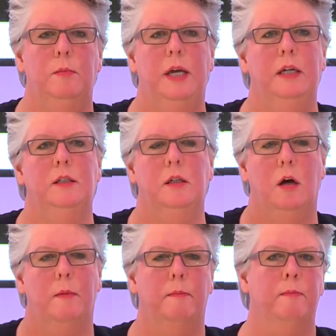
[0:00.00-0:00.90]
make
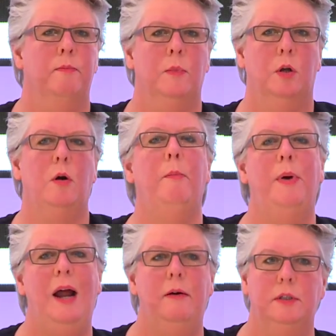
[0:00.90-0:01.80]
some
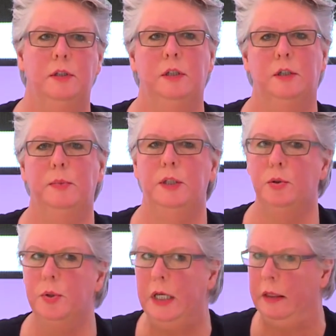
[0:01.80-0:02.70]
comparisons
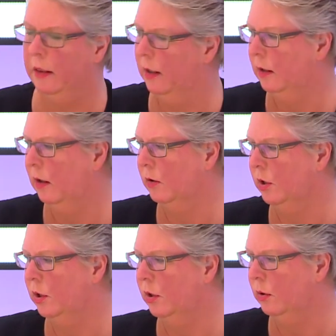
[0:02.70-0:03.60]
between those
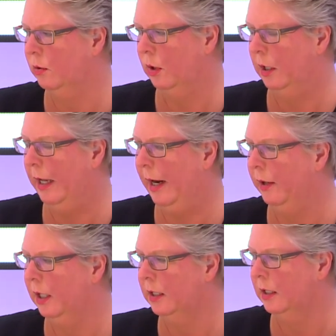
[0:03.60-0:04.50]
two
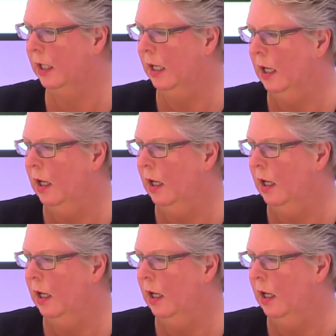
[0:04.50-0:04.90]
areas.